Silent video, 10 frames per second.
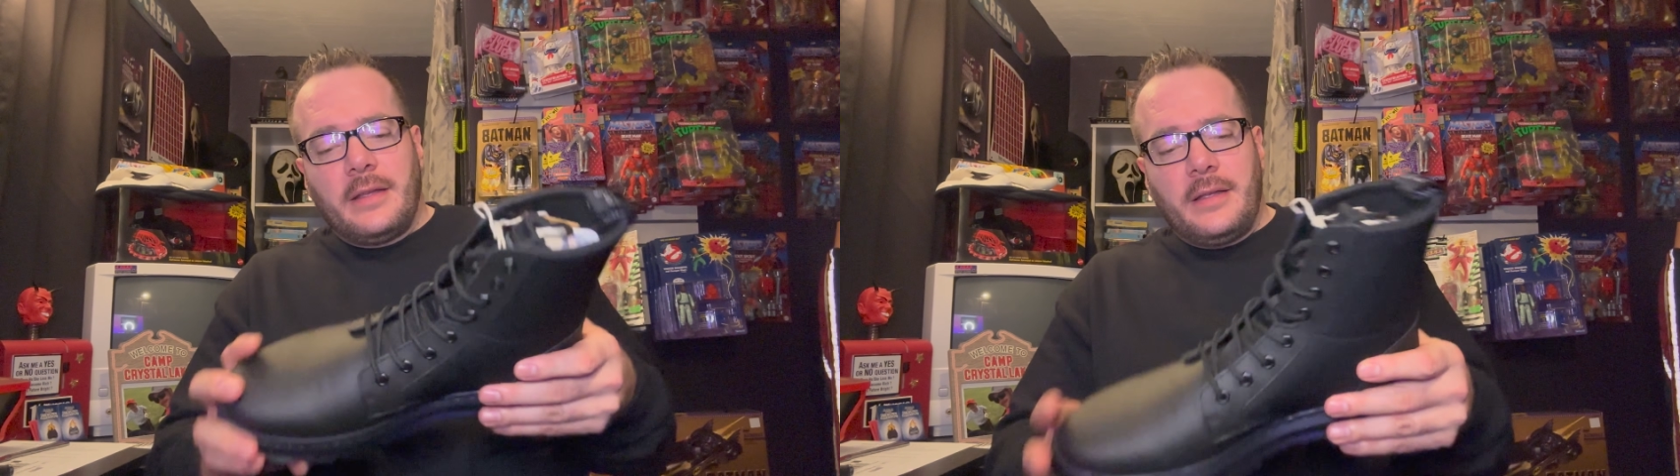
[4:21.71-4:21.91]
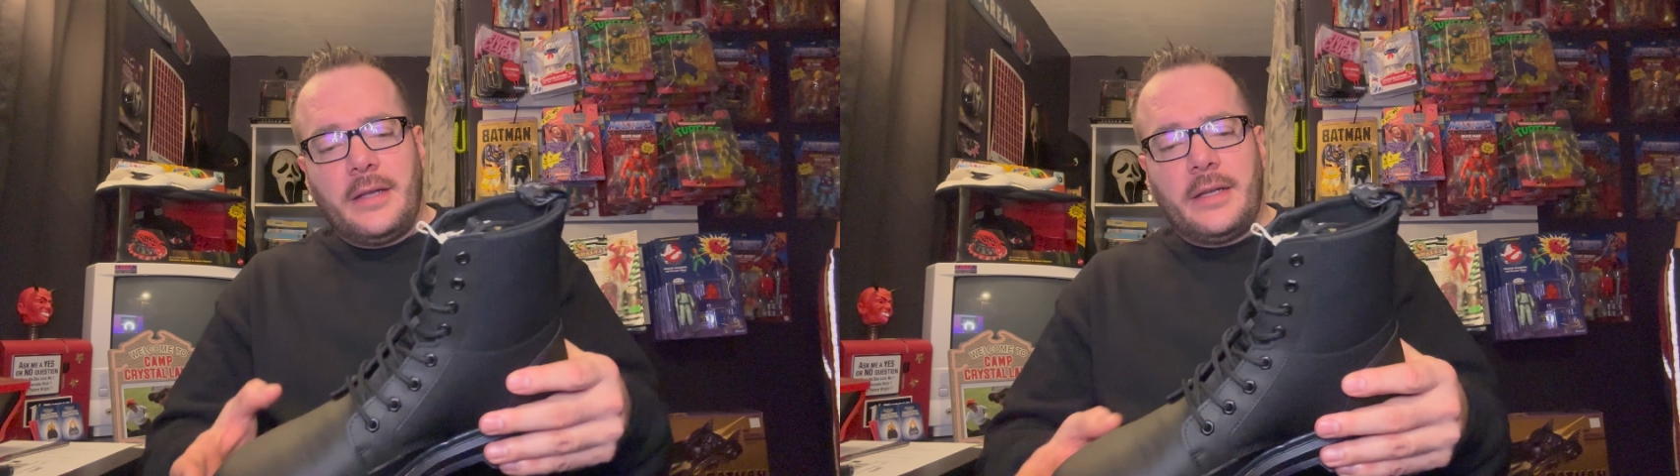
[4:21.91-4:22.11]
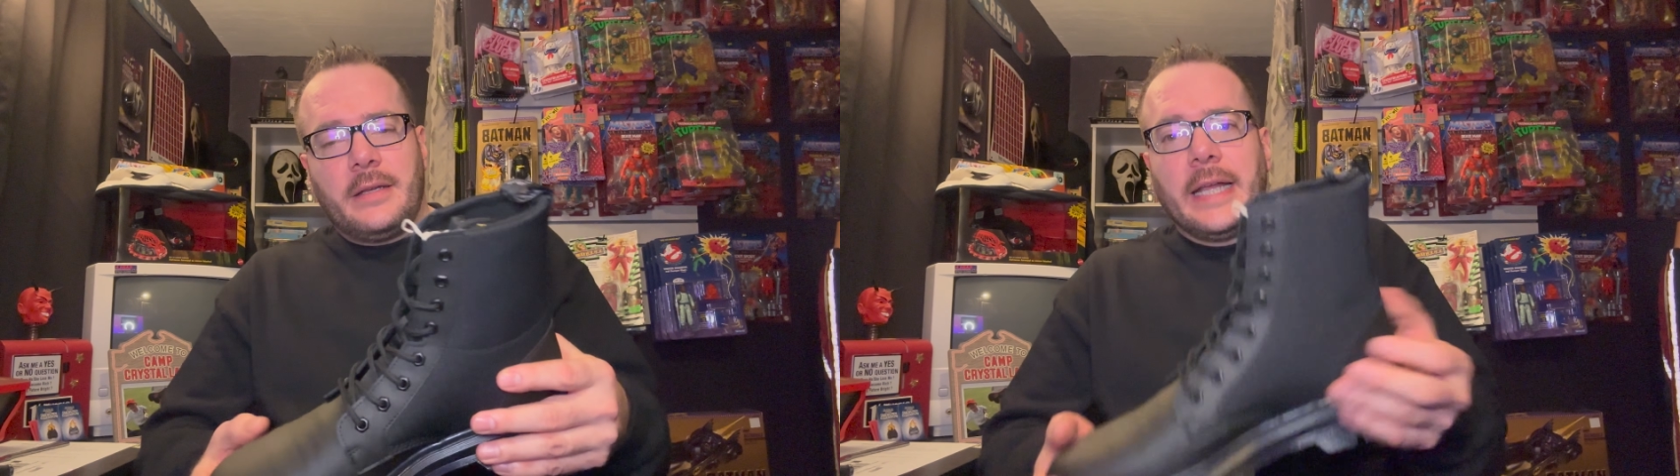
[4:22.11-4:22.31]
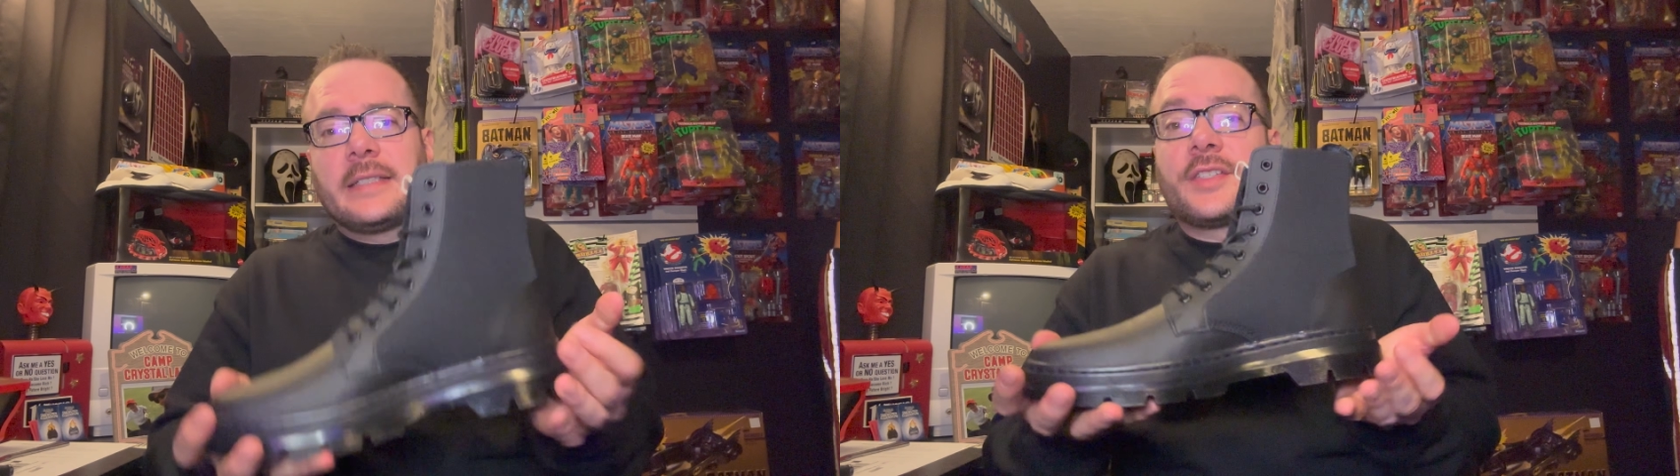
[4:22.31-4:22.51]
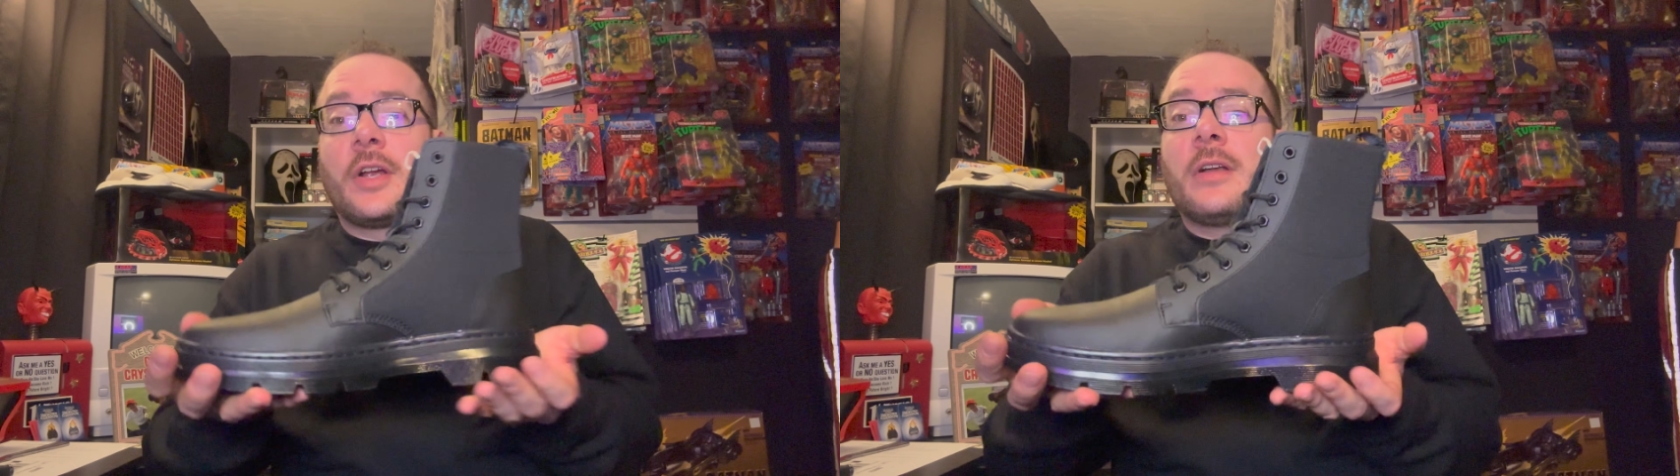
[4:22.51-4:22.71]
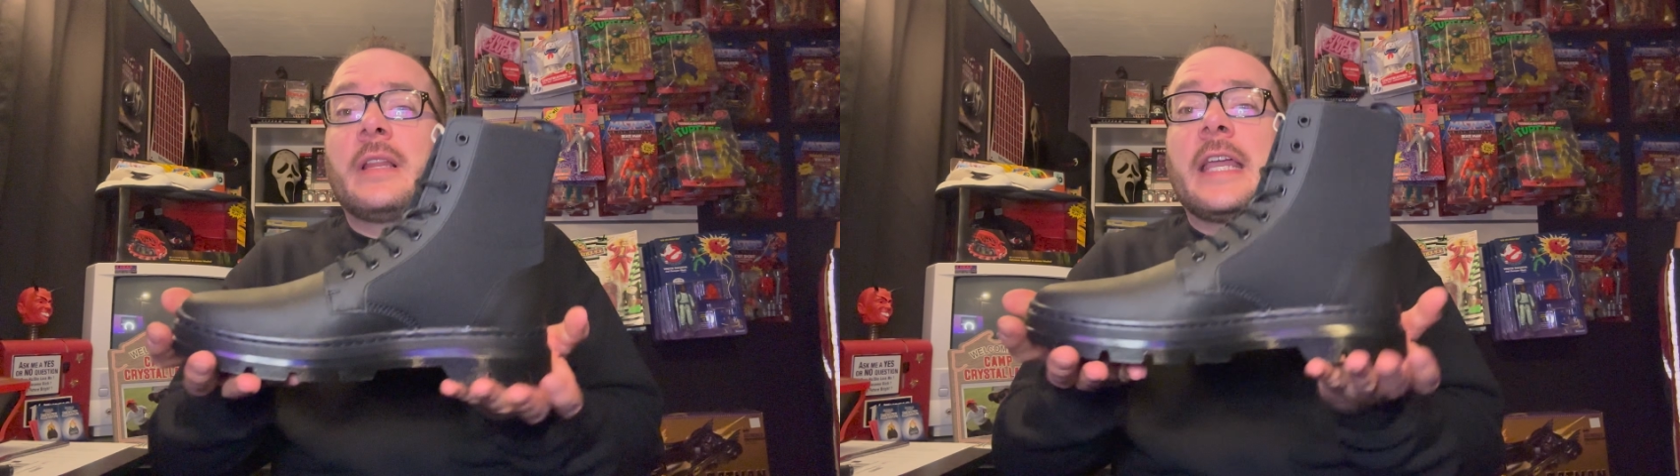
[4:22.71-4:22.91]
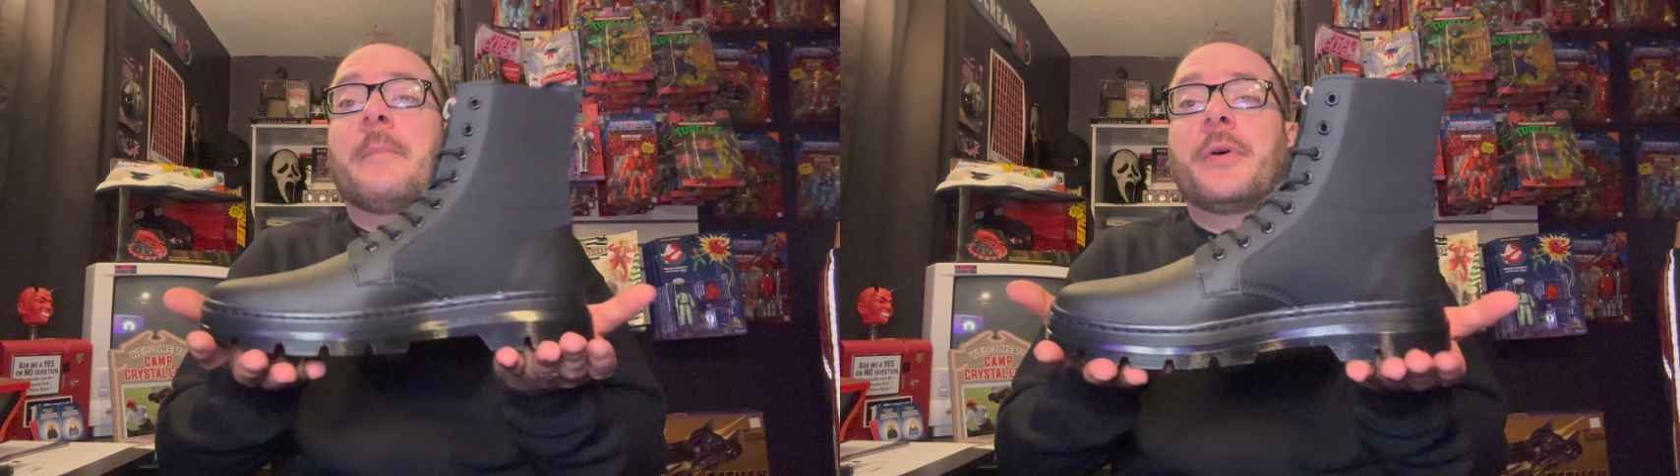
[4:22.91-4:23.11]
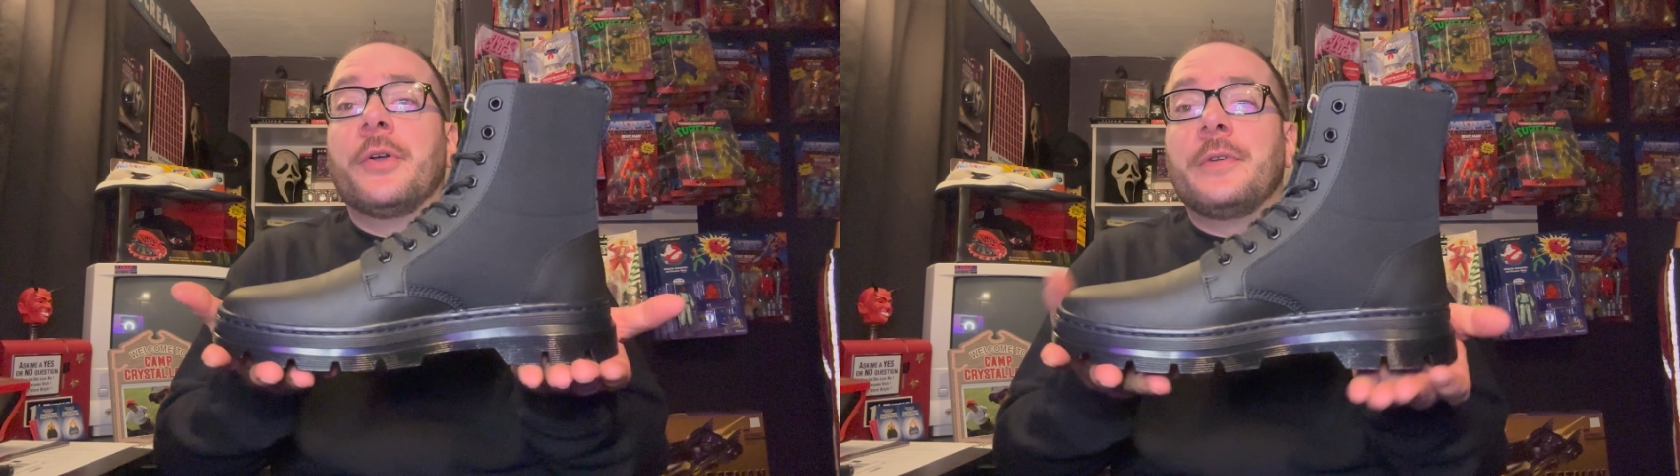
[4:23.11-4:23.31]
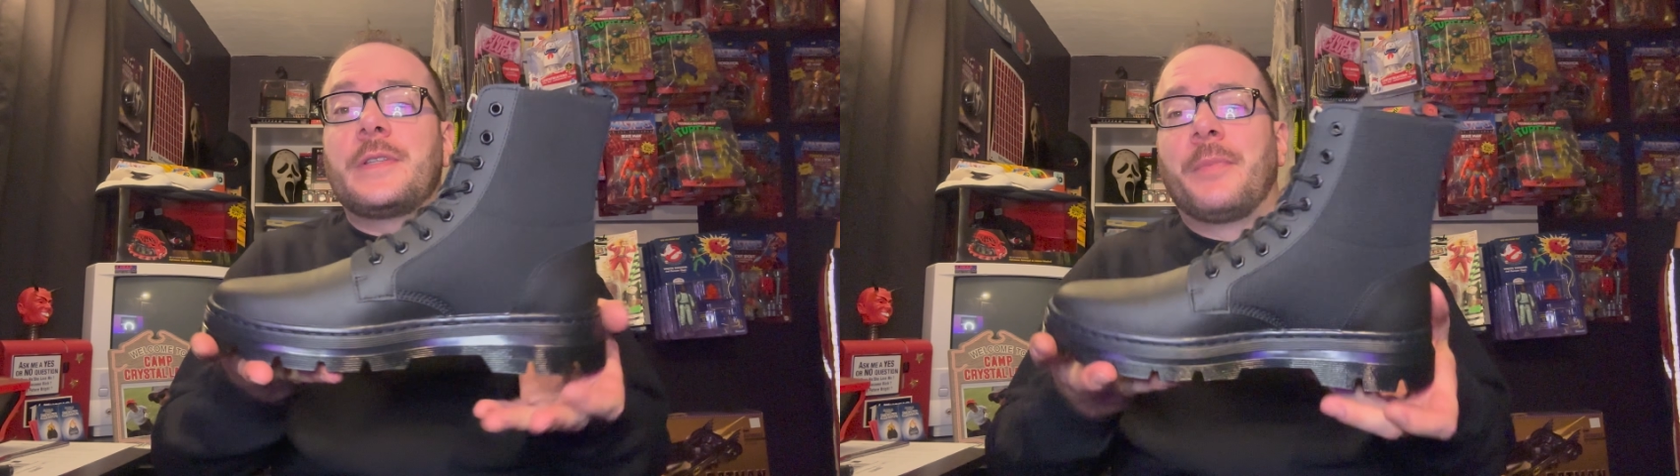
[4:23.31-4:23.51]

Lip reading: it's certainly a boot,